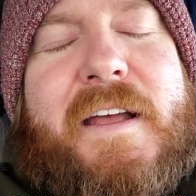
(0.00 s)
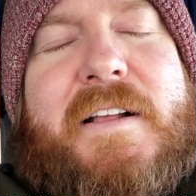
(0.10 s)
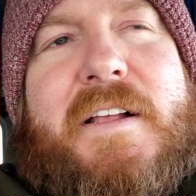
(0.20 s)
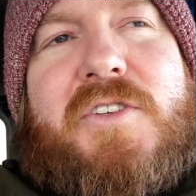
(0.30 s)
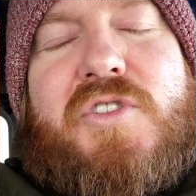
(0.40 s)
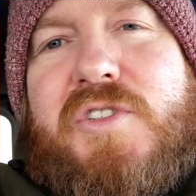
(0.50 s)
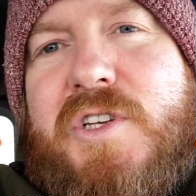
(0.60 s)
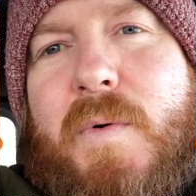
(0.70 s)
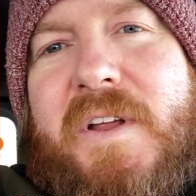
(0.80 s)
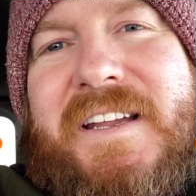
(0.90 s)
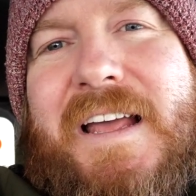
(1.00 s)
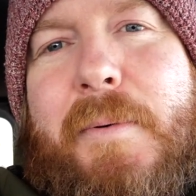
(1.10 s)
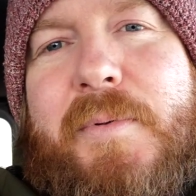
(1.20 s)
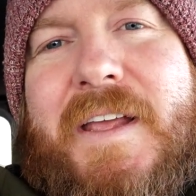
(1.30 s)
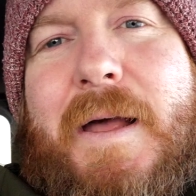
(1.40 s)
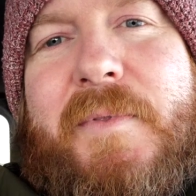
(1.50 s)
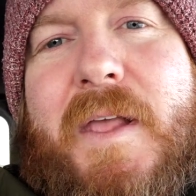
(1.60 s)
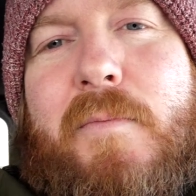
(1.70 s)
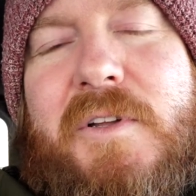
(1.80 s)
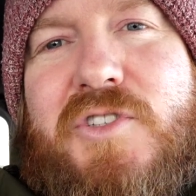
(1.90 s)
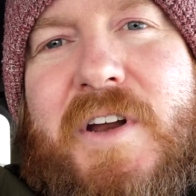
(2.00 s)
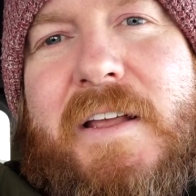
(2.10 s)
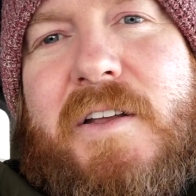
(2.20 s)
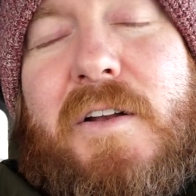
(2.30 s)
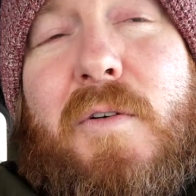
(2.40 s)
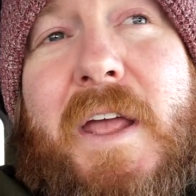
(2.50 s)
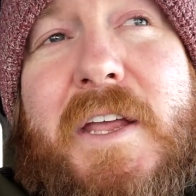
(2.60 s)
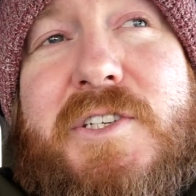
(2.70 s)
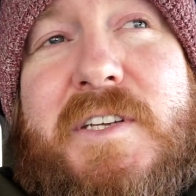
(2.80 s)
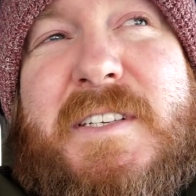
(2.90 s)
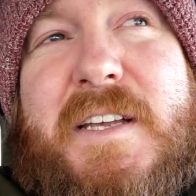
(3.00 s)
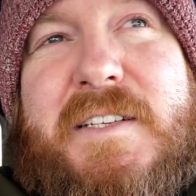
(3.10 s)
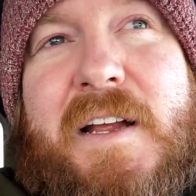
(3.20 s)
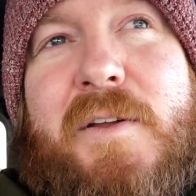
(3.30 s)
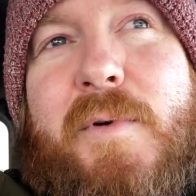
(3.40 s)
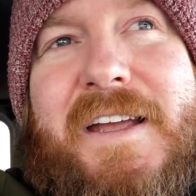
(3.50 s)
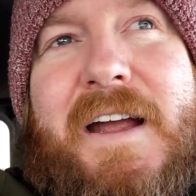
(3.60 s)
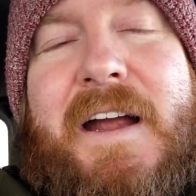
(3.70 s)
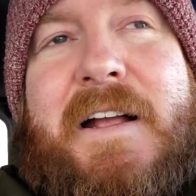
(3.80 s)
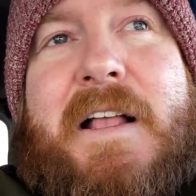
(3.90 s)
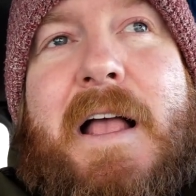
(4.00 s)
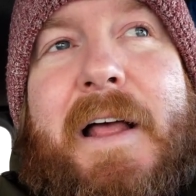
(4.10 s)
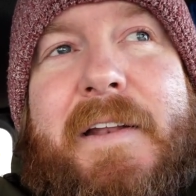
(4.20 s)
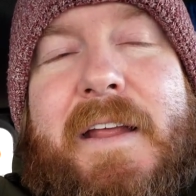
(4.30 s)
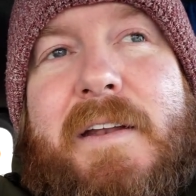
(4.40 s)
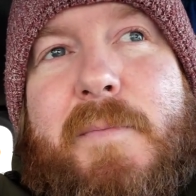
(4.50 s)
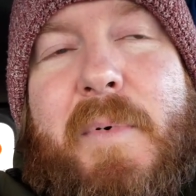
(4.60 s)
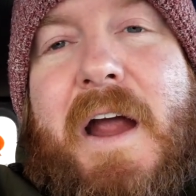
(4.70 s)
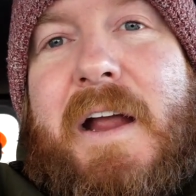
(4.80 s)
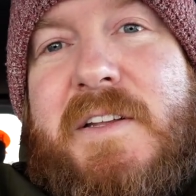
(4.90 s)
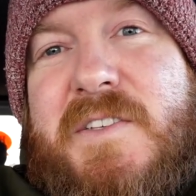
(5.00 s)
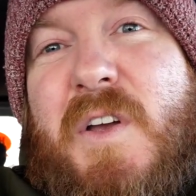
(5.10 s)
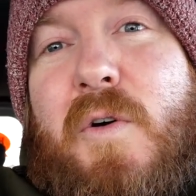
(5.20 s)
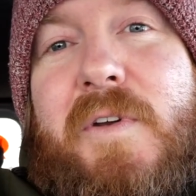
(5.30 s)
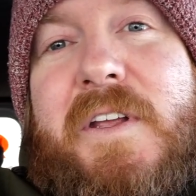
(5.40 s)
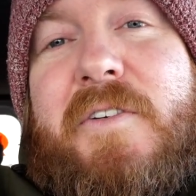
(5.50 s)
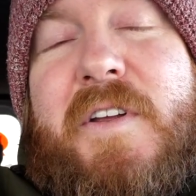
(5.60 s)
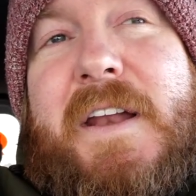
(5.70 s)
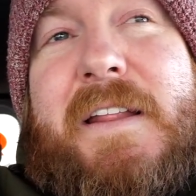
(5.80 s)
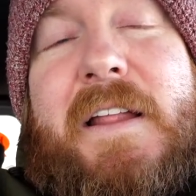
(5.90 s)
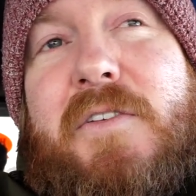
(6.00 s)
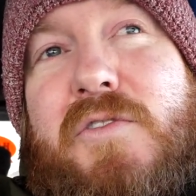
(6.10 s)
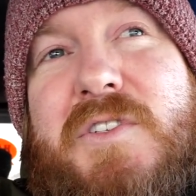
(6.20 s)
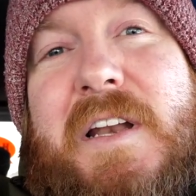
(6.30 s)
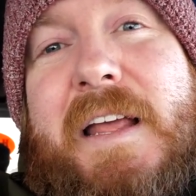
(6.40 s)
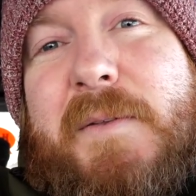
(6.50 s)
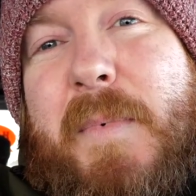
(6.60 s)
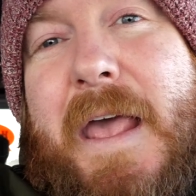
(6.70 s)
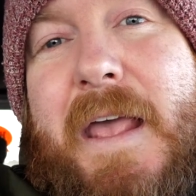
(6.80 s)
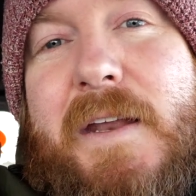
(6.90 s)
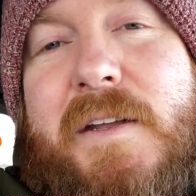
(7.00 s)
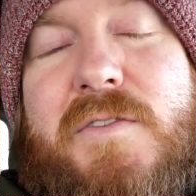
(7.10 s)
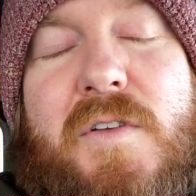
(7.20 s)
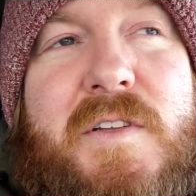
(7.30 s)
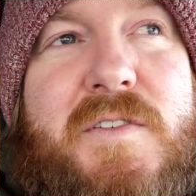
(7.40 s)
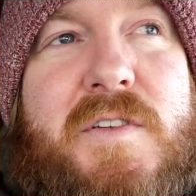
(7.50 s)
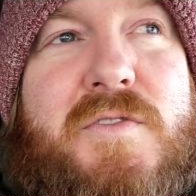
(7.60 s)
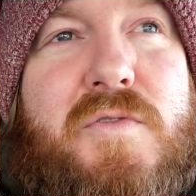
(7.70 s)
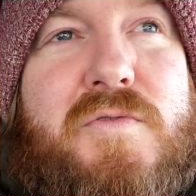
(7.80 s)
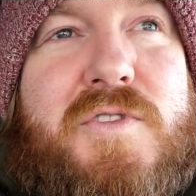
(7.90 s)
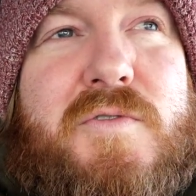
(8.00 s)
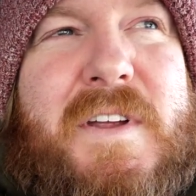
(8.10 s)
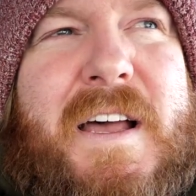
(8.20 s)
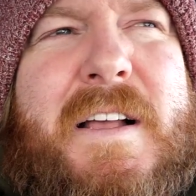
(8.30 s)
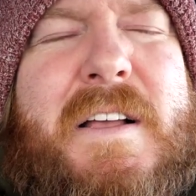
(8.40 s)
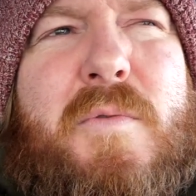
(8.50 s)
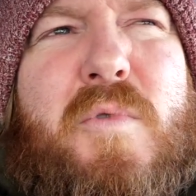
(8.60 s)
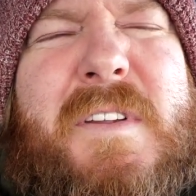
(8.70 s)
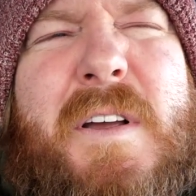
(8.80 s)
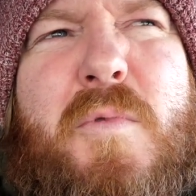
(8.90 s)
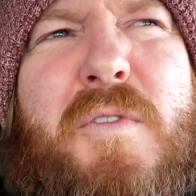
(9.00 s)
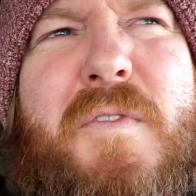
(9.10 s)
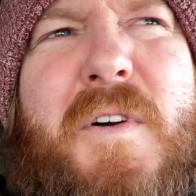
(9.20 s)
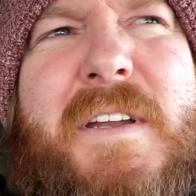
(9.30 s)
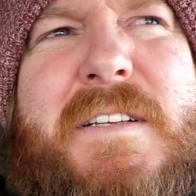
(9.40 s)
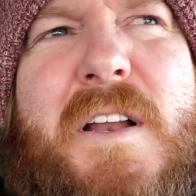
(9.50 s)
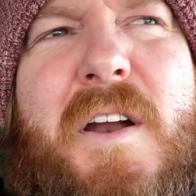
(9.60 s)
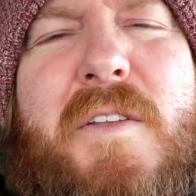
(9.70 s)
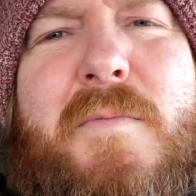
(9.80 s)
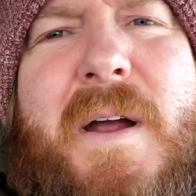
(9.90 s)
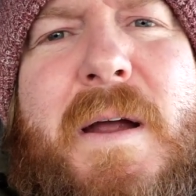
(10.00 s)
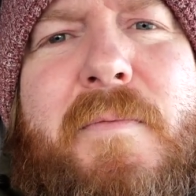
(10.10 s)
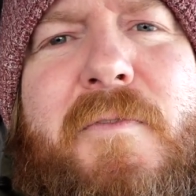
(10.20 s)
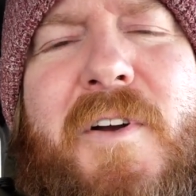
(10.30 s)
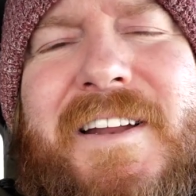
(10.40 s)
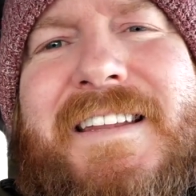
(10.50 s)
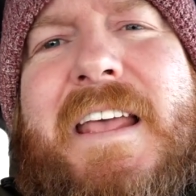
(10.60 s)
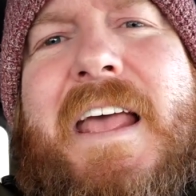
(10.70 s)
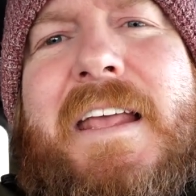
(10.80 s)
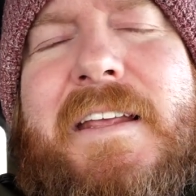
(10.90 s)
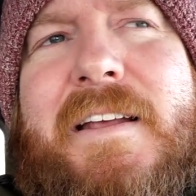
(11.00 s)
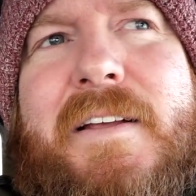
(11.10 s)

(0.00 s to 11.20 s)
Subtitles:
So you just go on the app then will track your location and see exactly where you are, and then the parking zone that you're in, and then you just select pay, and it's done through that. One thing I would find is a lot of them are for the day.